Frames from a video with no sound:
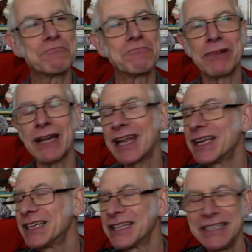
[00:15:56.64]

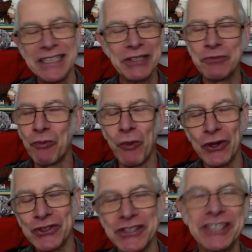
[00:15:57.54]
plainly didn't
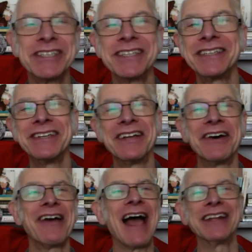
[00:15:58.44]
want,
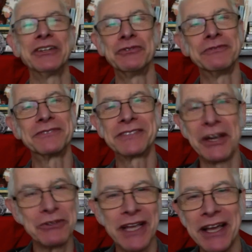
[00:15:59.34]
and you go
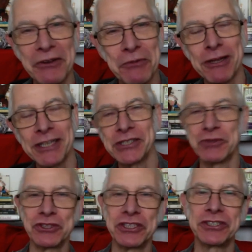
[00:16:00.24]
down to a place called
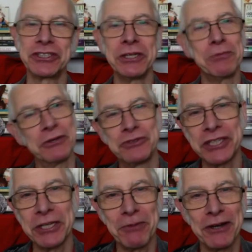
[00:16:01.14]

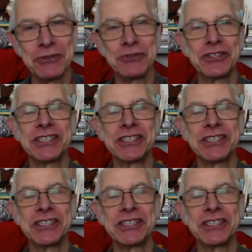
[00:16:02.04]
Cheapos